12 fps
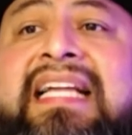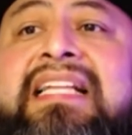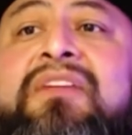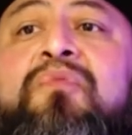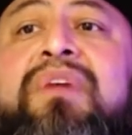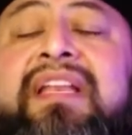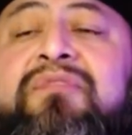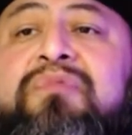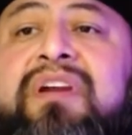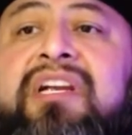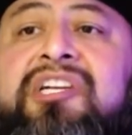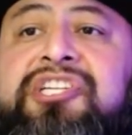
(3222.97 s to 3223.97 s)
When
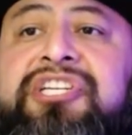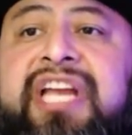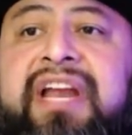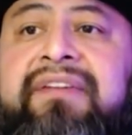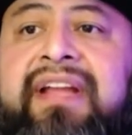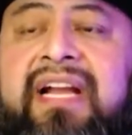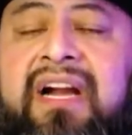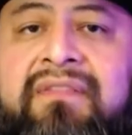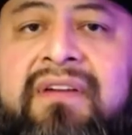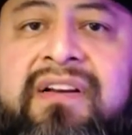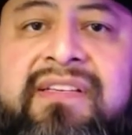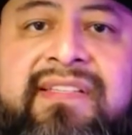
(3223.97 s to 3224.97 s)
we're sharing of
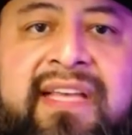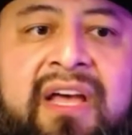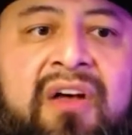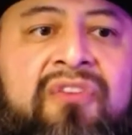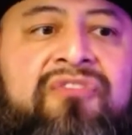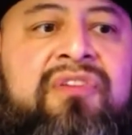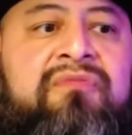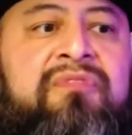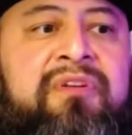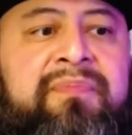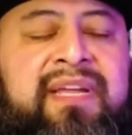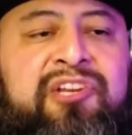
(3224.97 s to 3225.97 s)
ourselves and
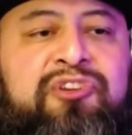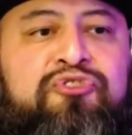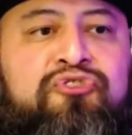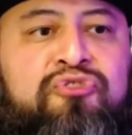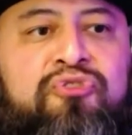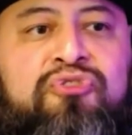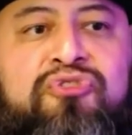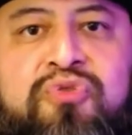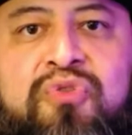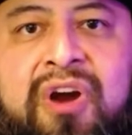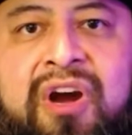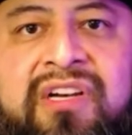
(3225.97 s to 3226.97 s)
we're being true
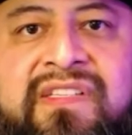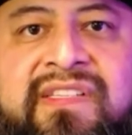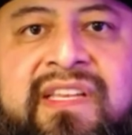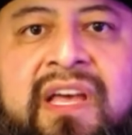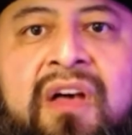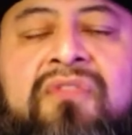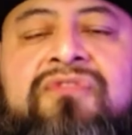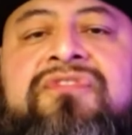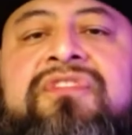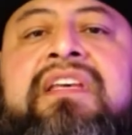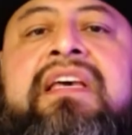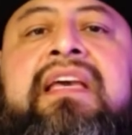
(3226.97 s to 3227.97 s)
to ourselves
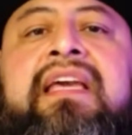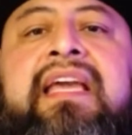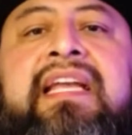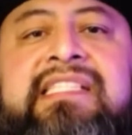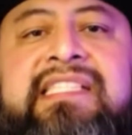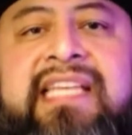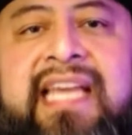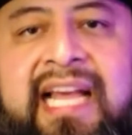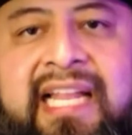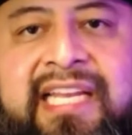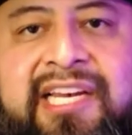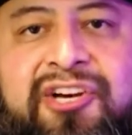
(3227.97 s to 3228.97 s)
and
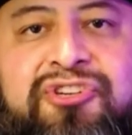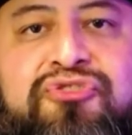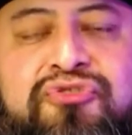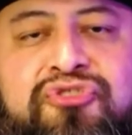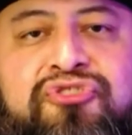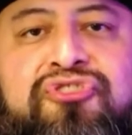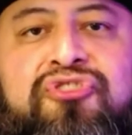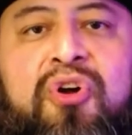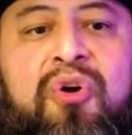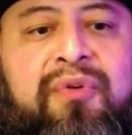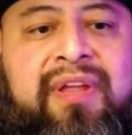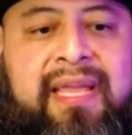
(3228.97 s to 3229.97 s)
telling our true
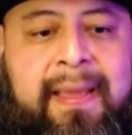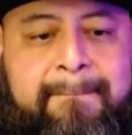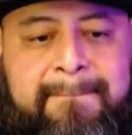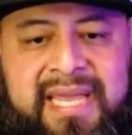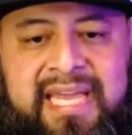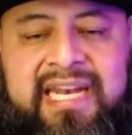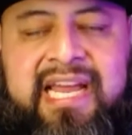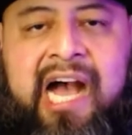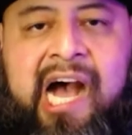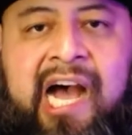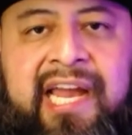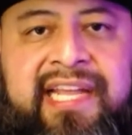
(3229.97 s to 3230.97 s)
story and being
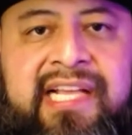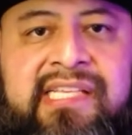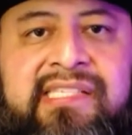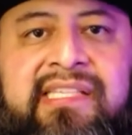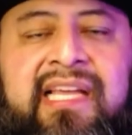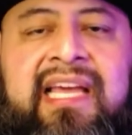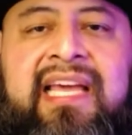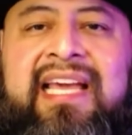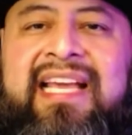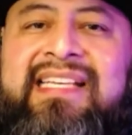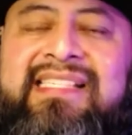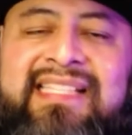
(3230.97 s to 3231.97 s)
honest
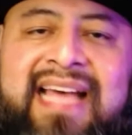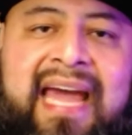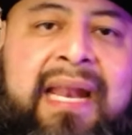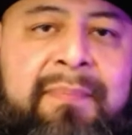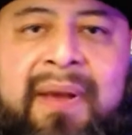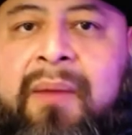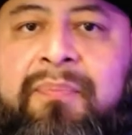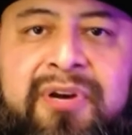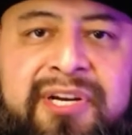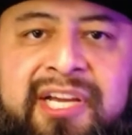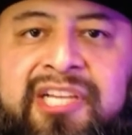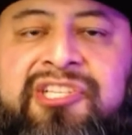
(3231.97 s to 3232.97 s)
is not about
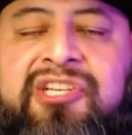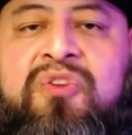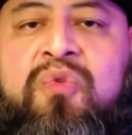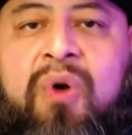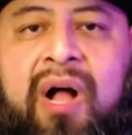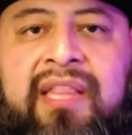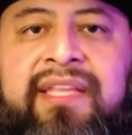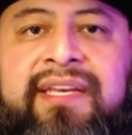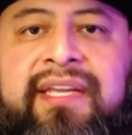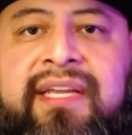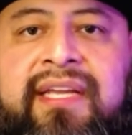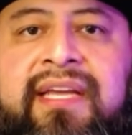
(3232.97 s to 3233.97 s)
production
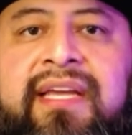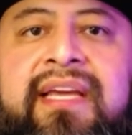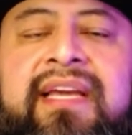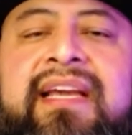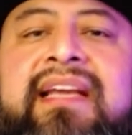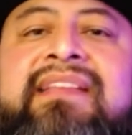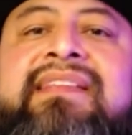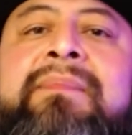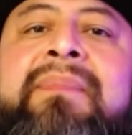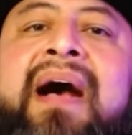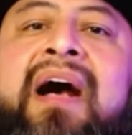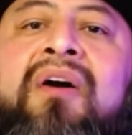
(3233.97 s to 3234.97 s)
quality. It's
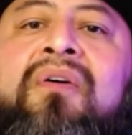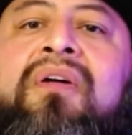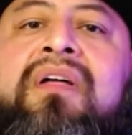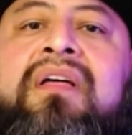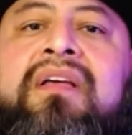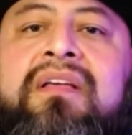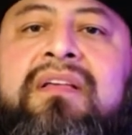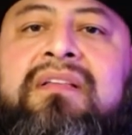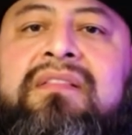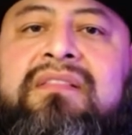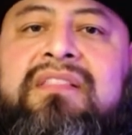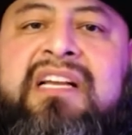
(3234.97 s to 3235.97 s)
about
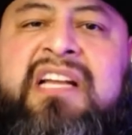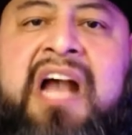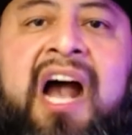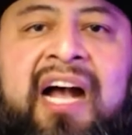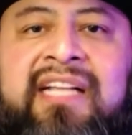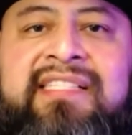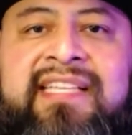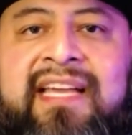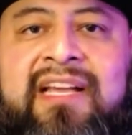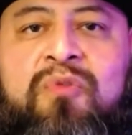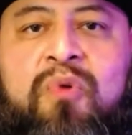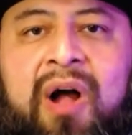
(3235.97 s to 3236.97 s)
the
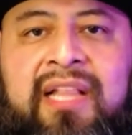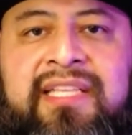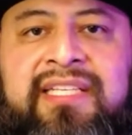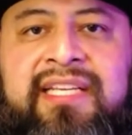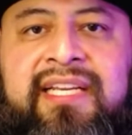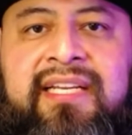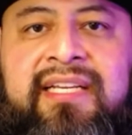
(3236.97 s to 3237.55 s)
content quality.